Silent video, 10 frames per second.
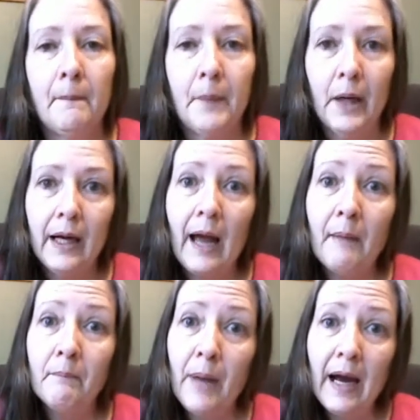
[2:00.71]
But
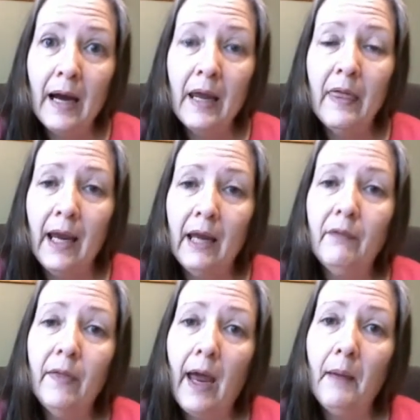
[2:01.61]
I'm buying
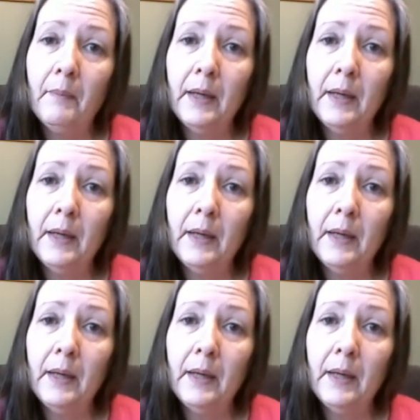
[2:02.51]
even that